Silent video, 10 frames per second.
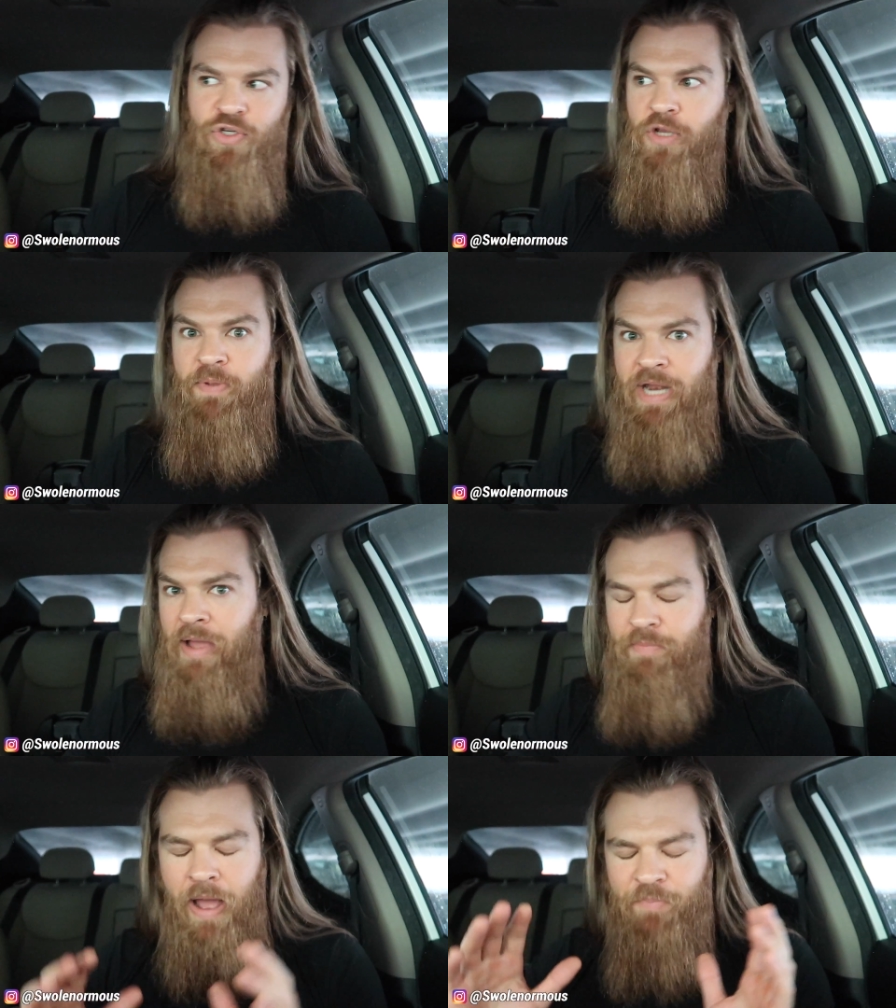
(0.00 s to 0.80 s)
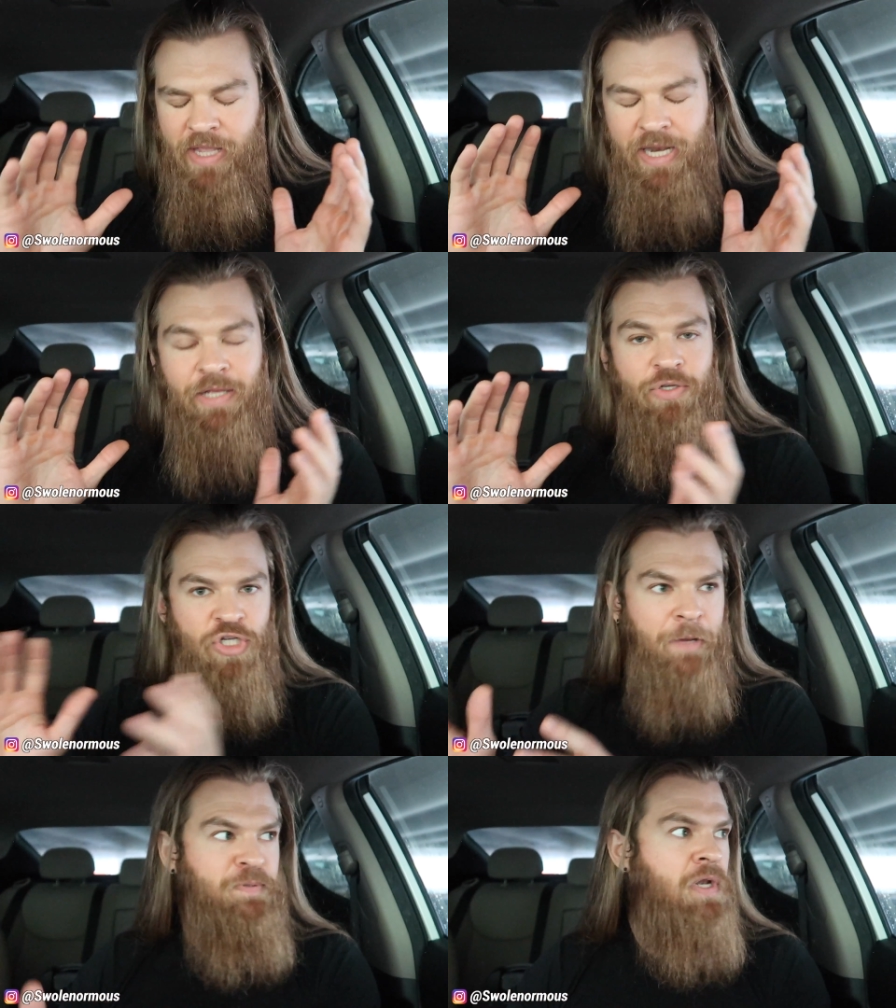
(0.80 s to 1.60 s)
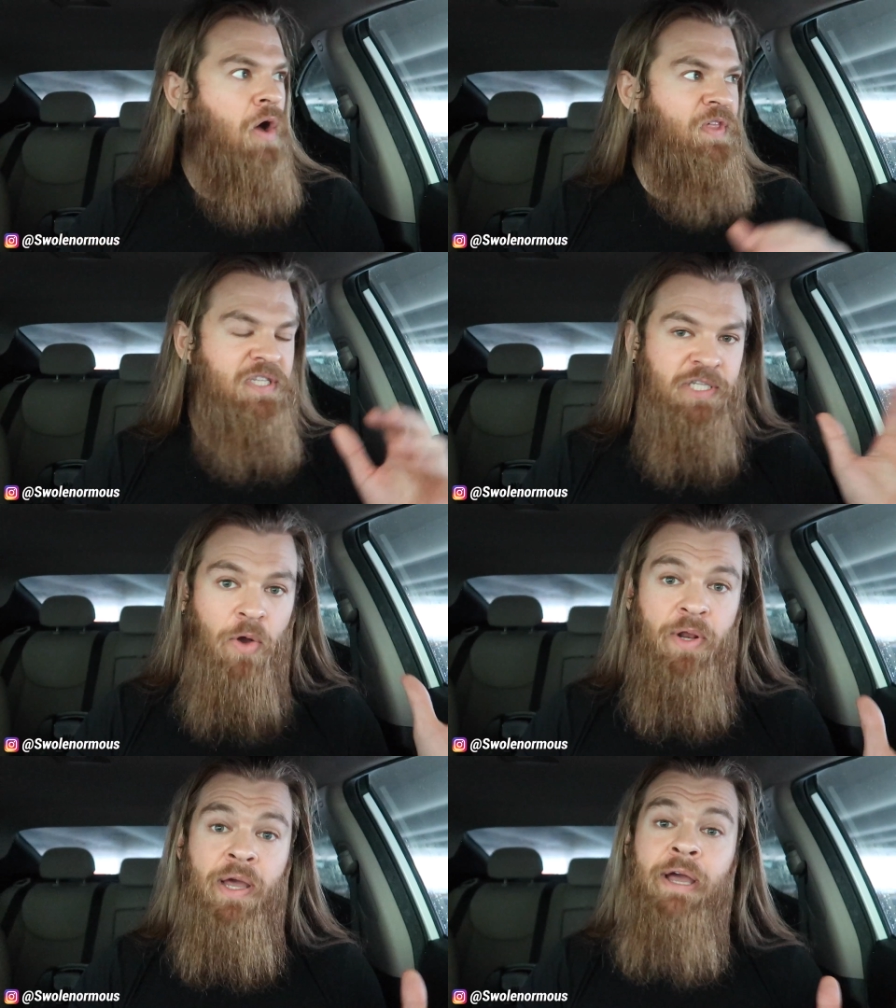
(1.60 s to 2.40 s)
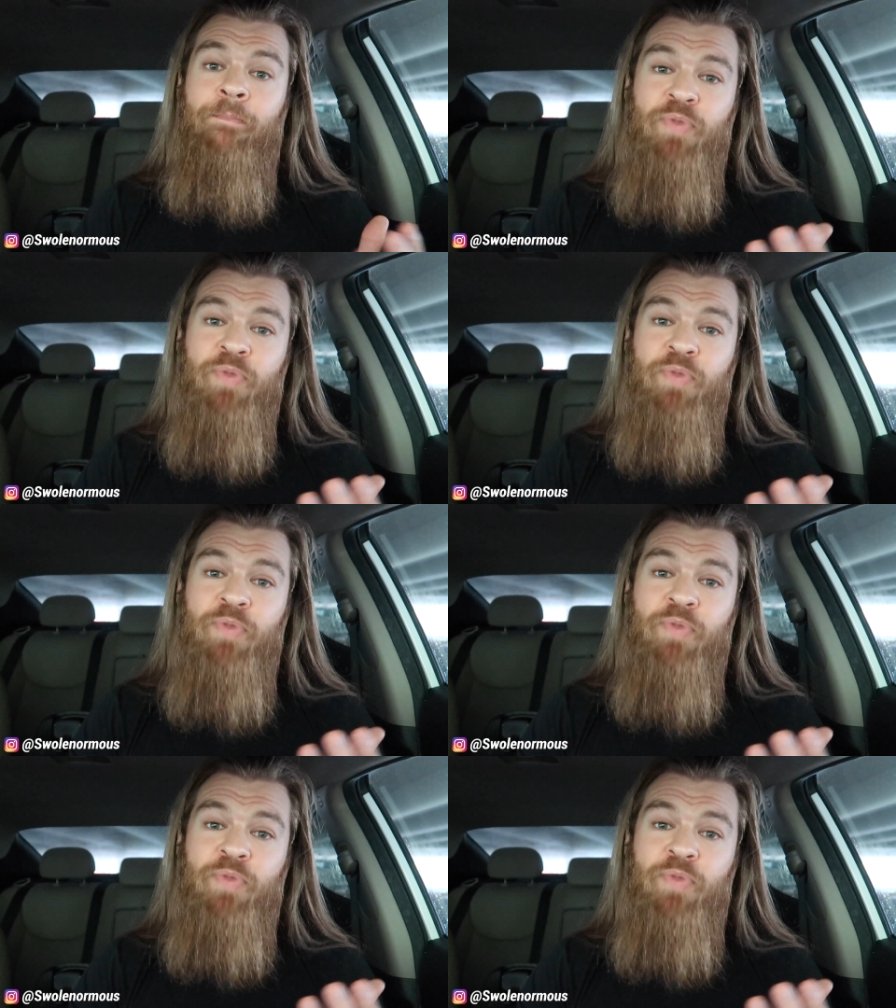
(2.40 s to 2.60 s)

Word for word: You should be not be eating chips and all this soda